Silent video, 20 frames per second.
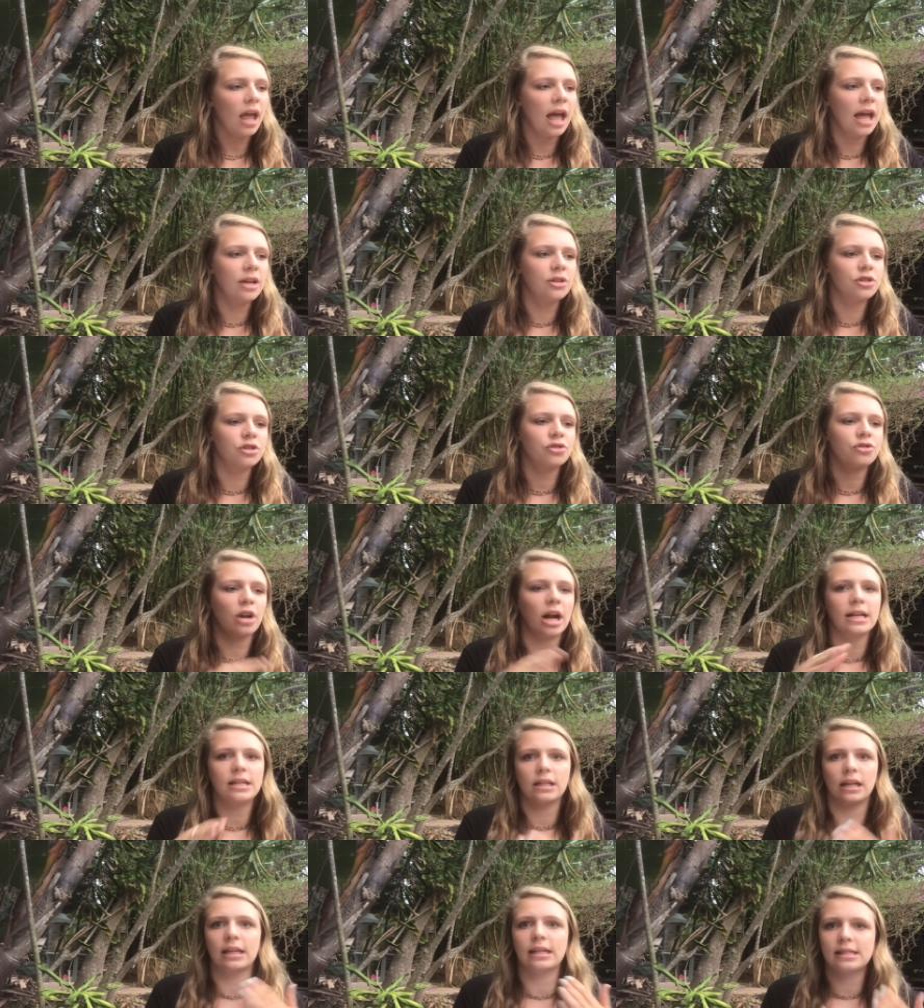and just
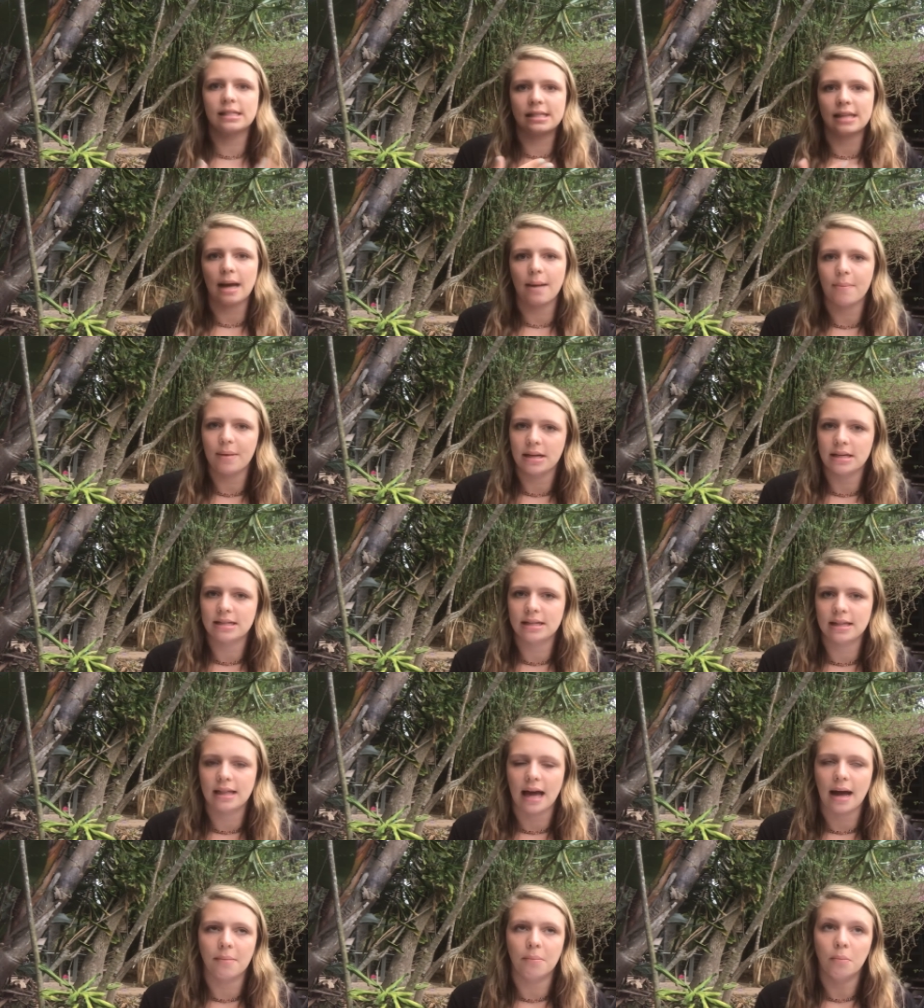trying to like step into
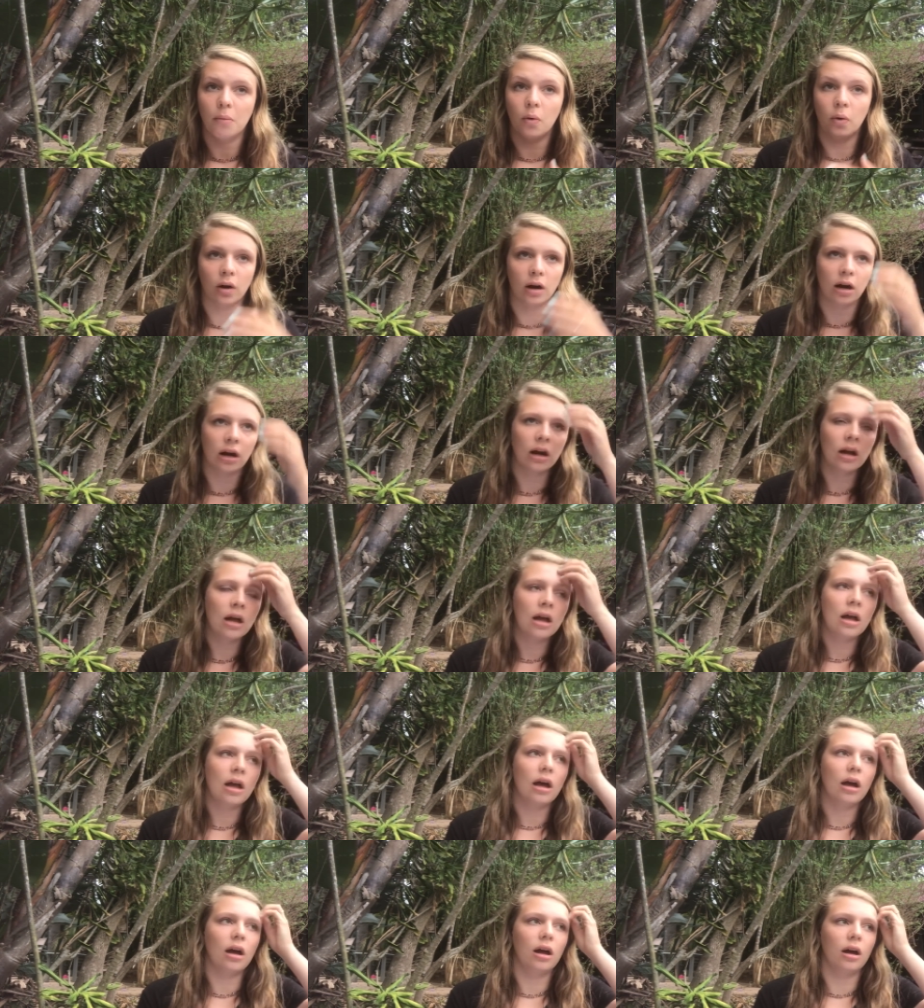that more
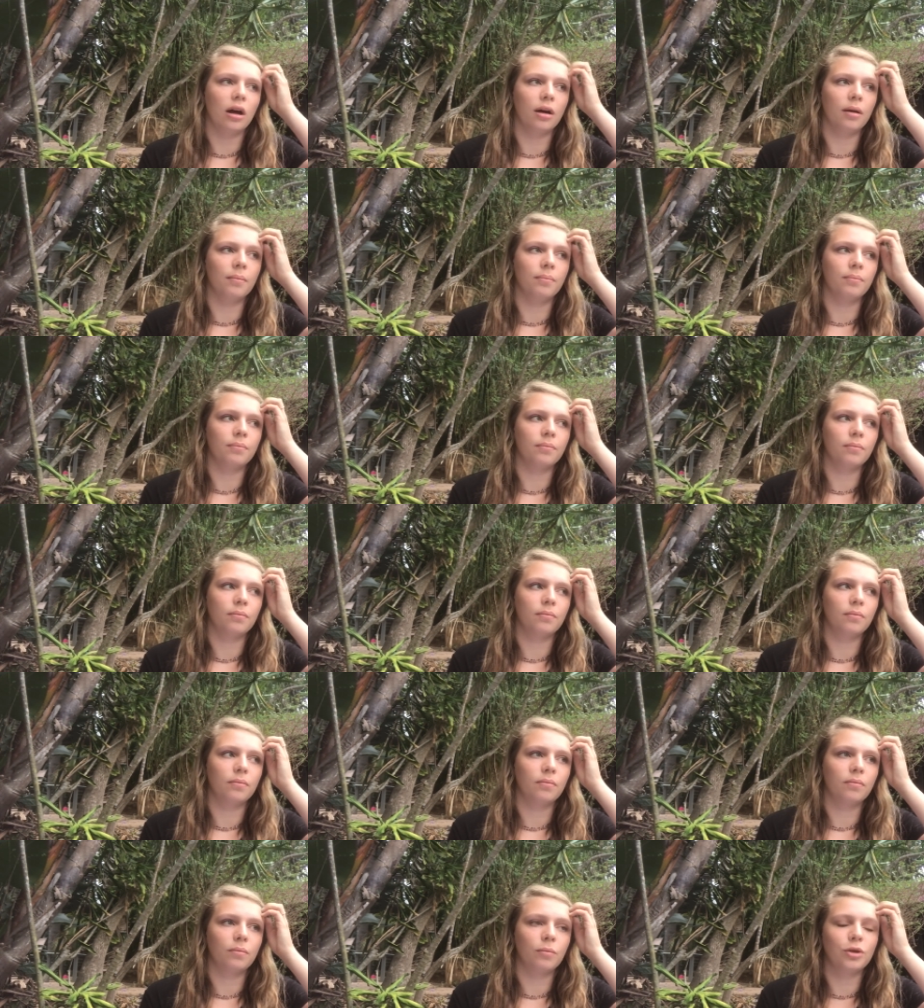um,
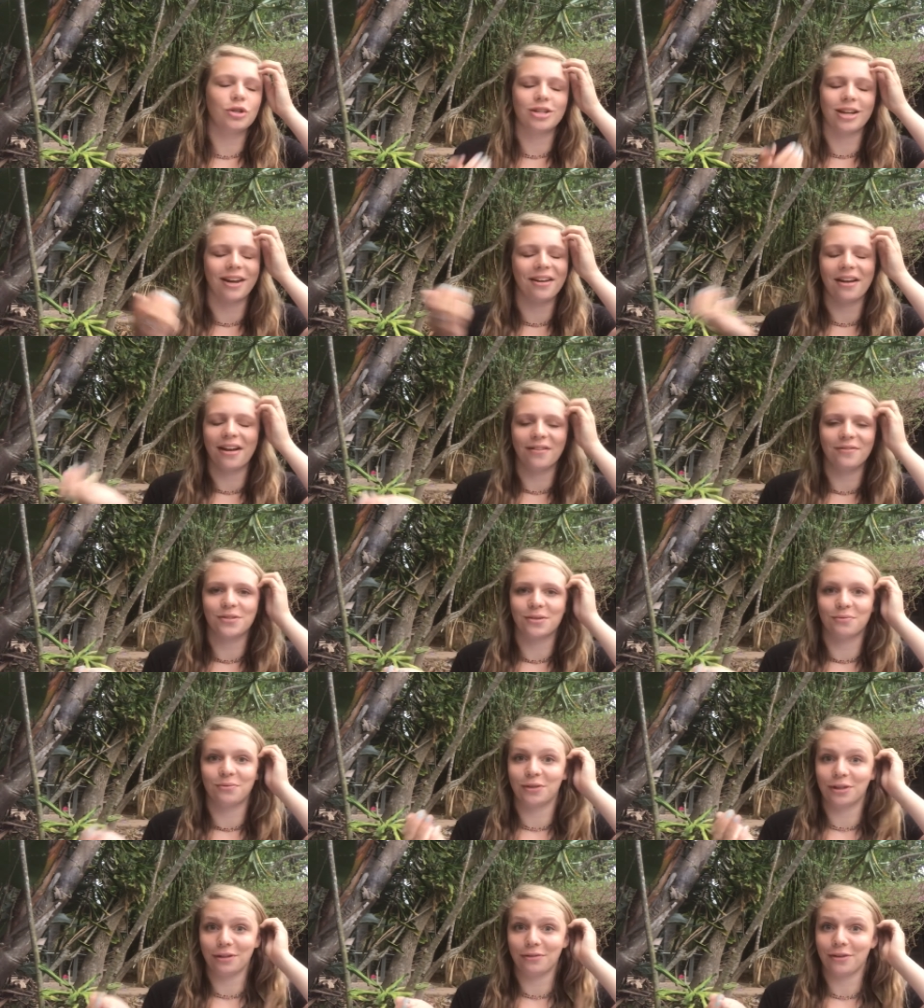which I have
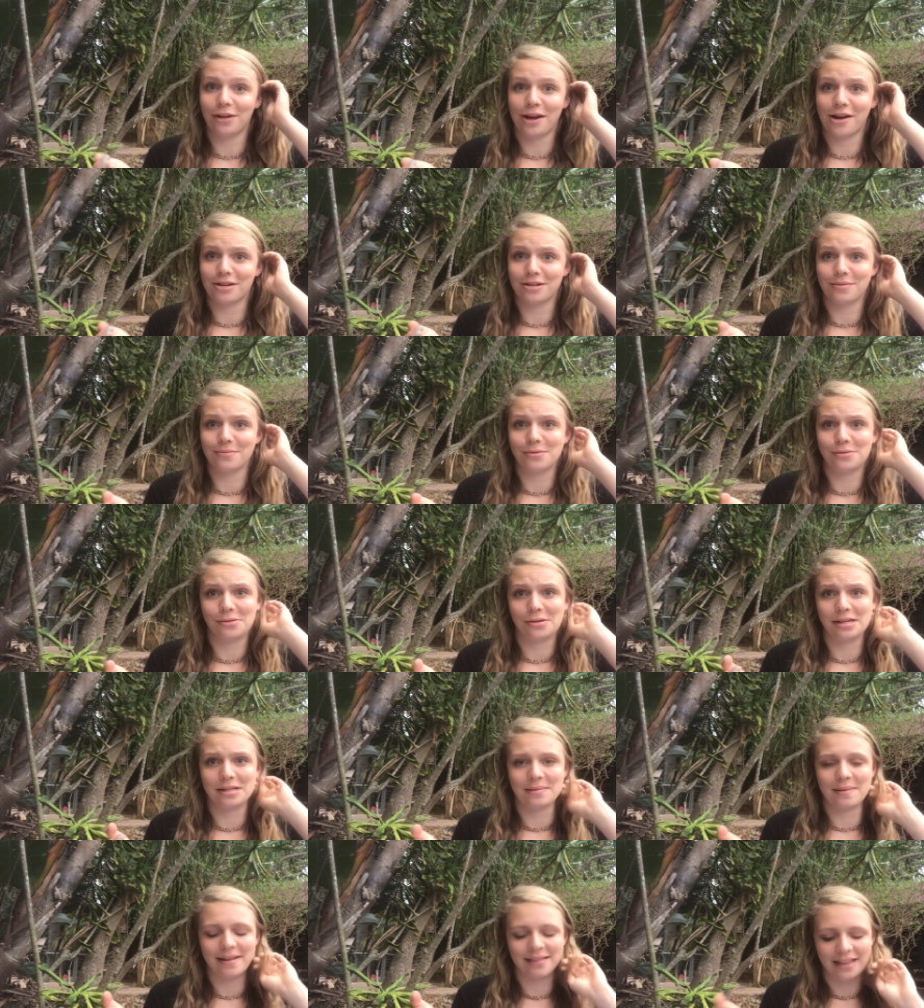some really really awesome
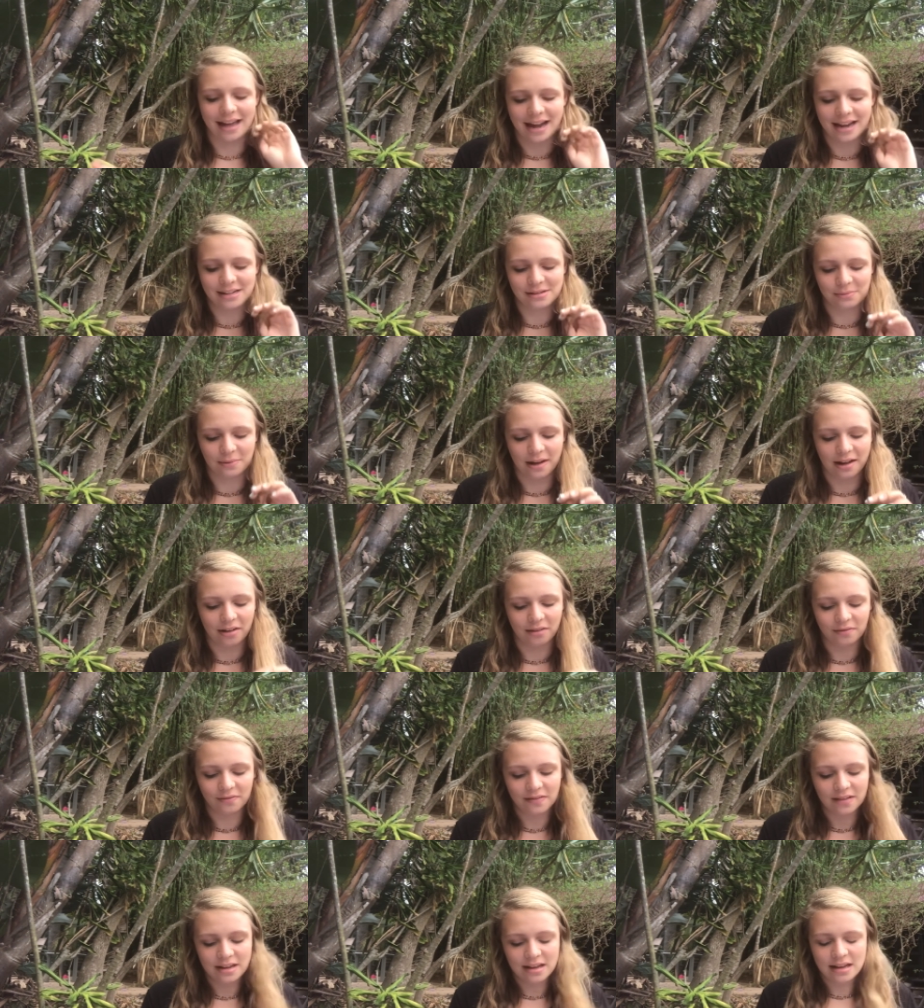stories about that as well
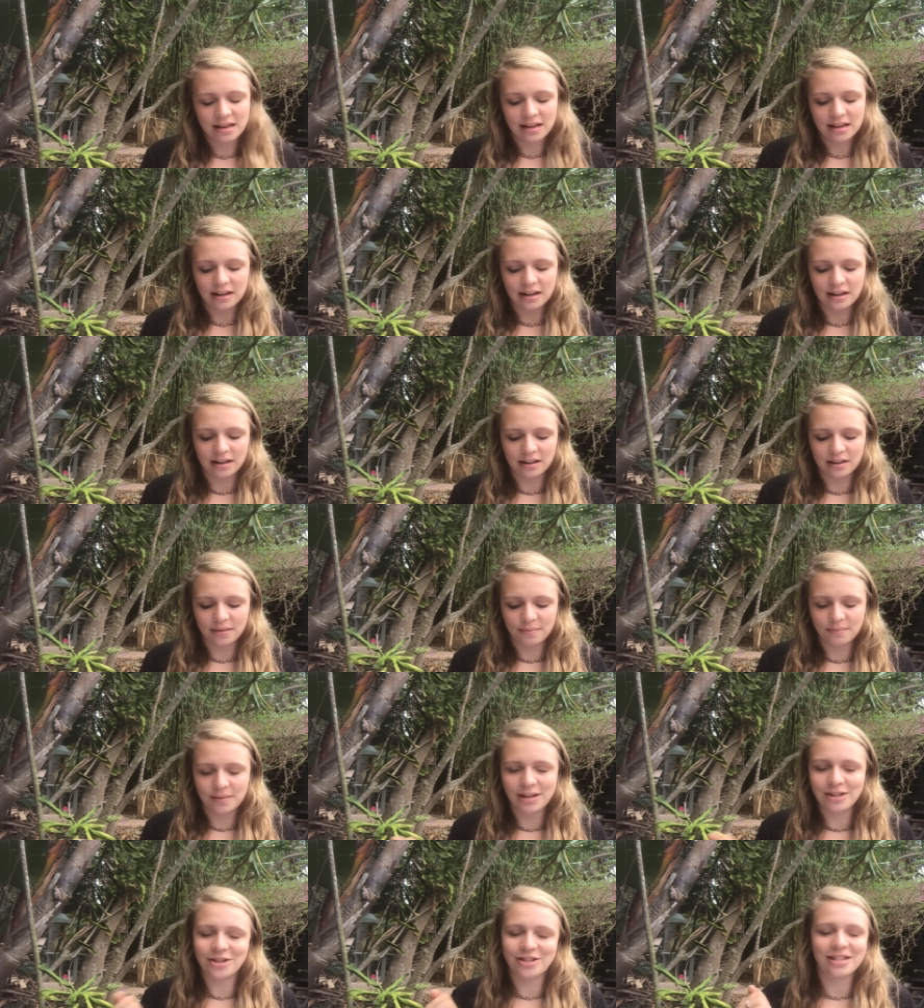
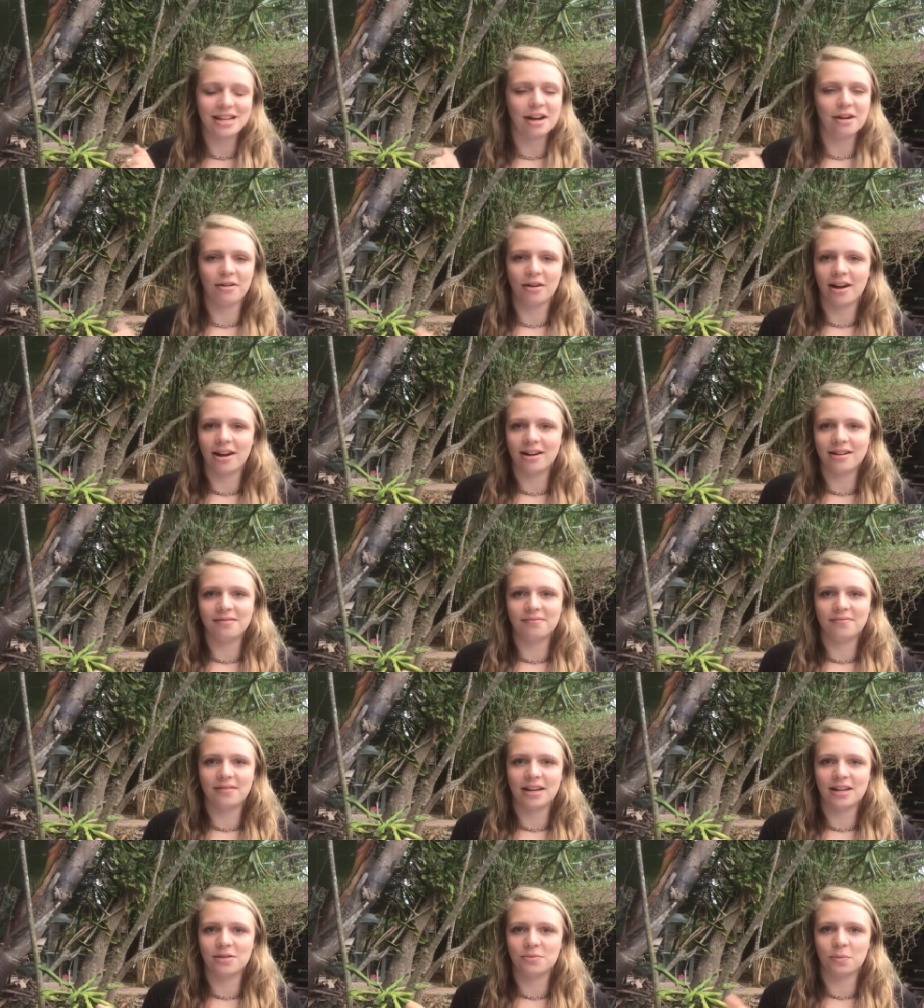um, and just how God
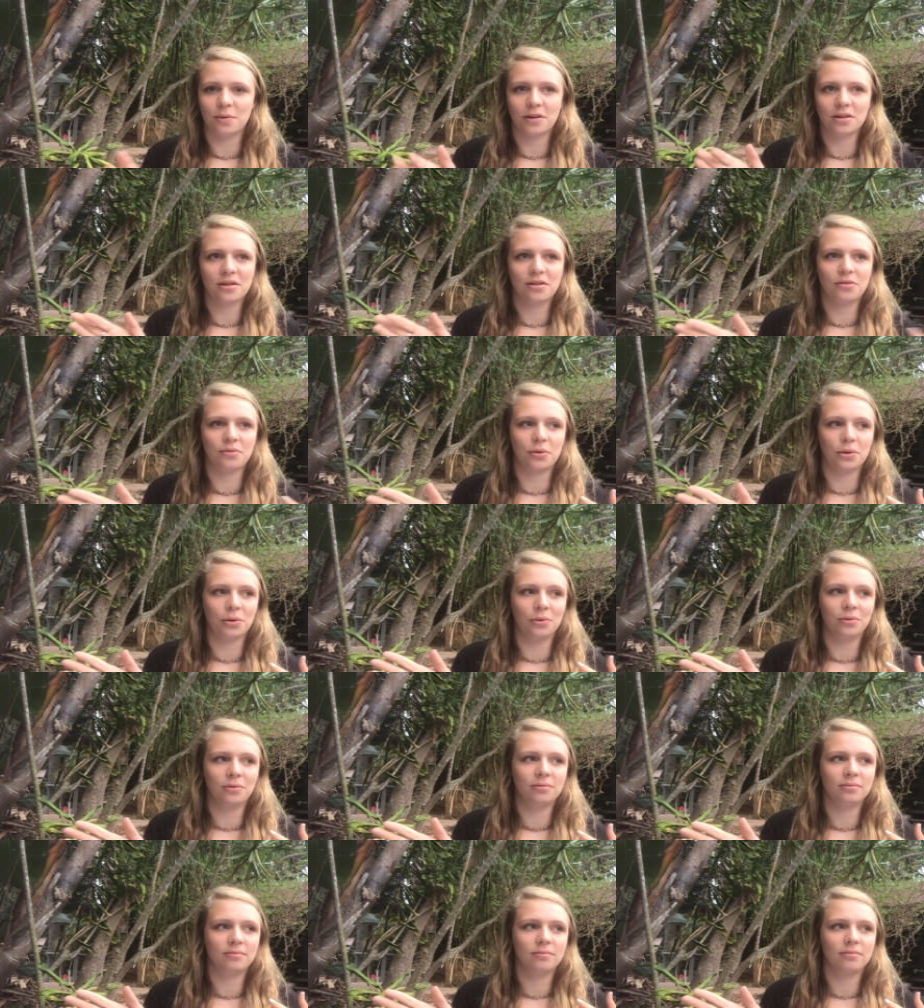has worked through